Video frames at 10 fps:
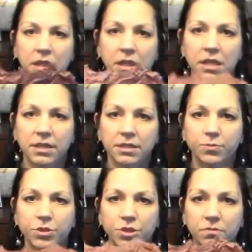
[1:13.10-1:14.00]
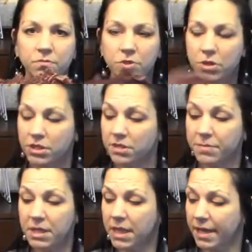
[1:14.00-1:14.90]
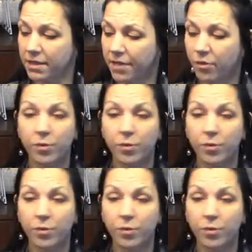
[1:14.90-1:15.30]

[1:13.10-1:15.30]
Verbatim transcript: this, which looks to me like leather.